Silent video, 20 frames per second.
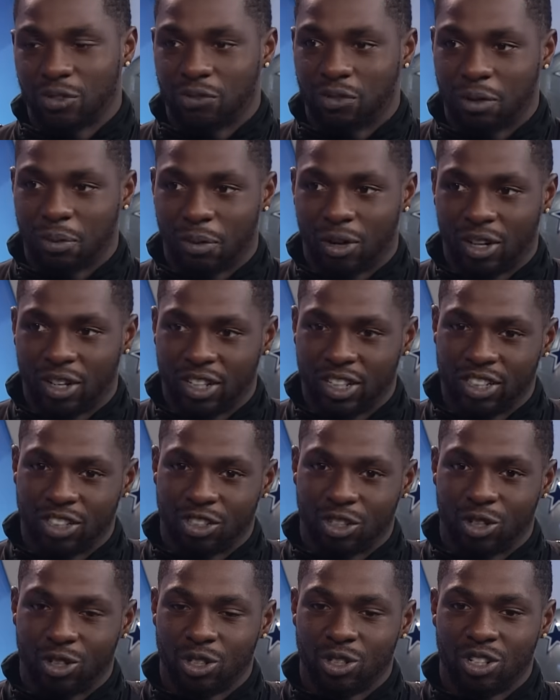Football League,
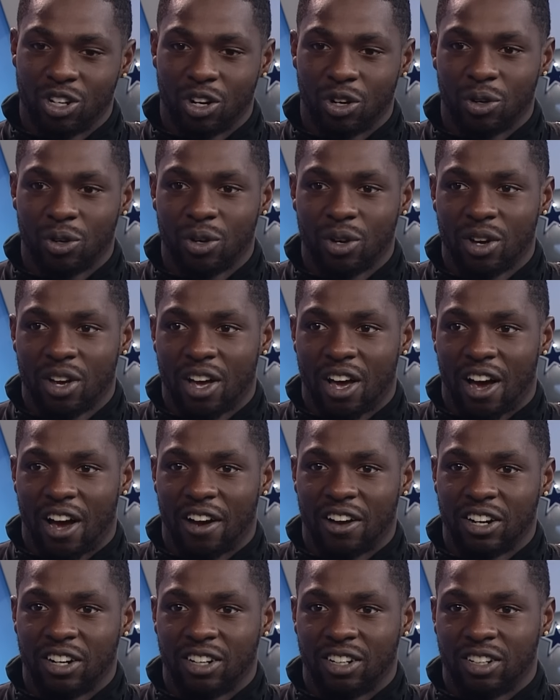so you know,
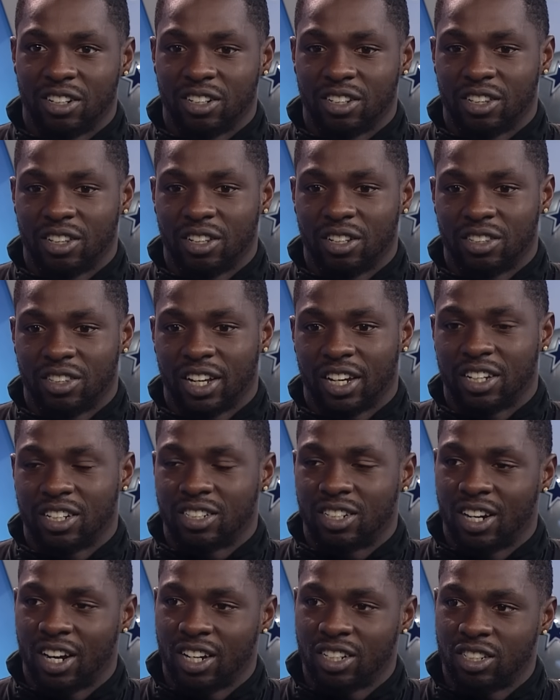I think
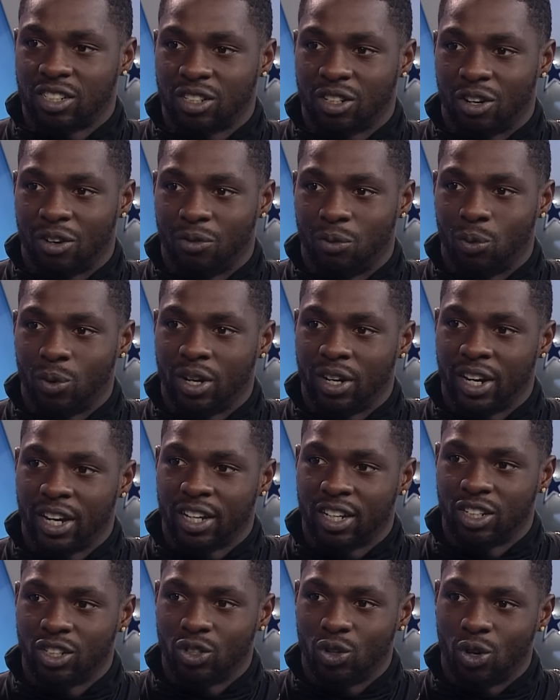it's less of what
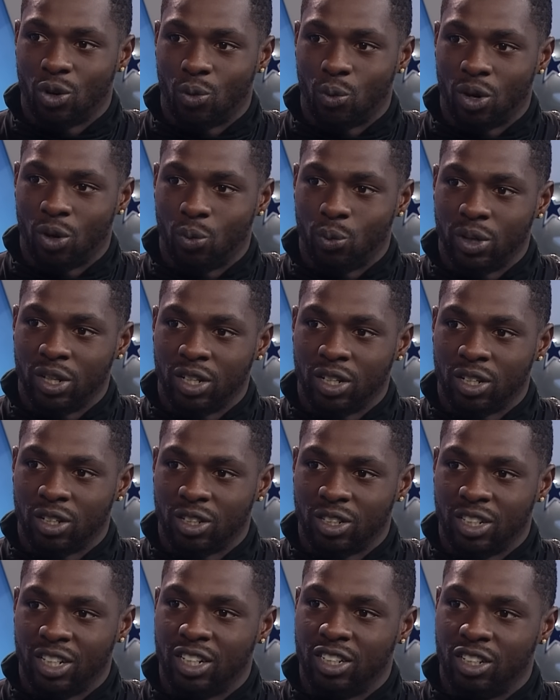they can do and what we
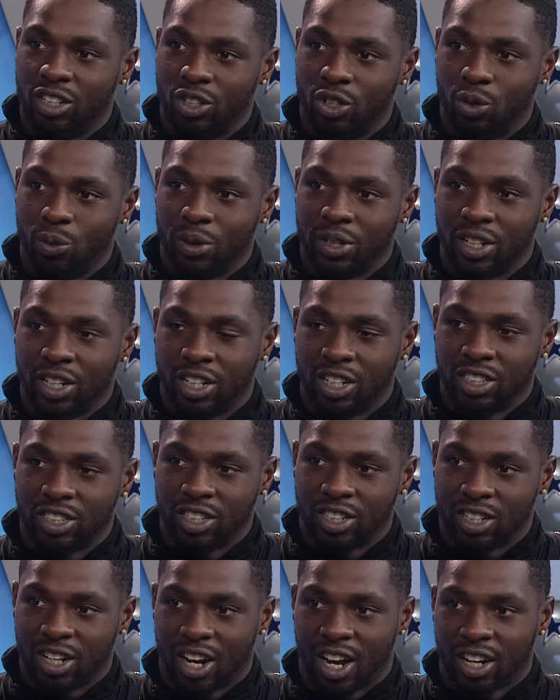need to do. We need to
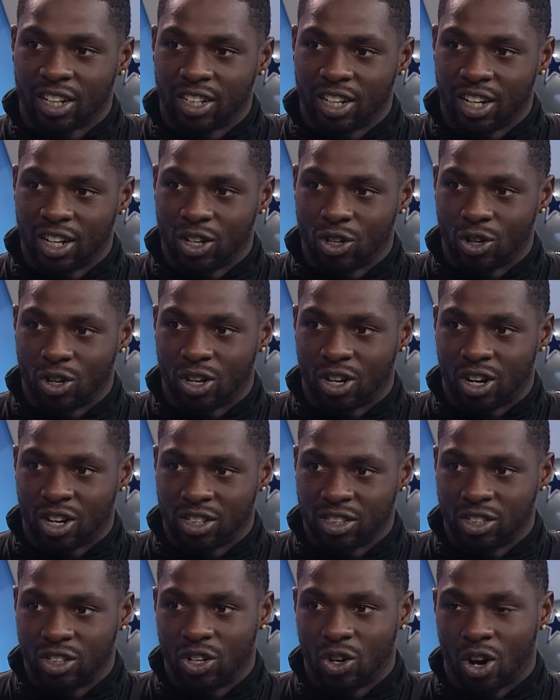just lock in on
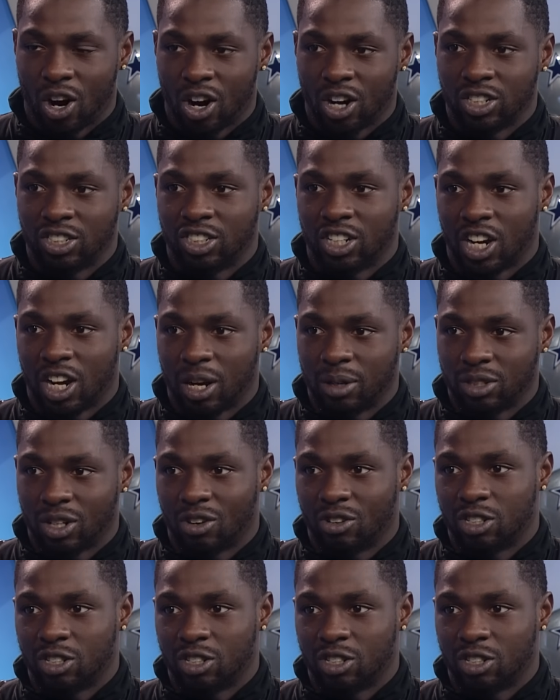you know our jobs, our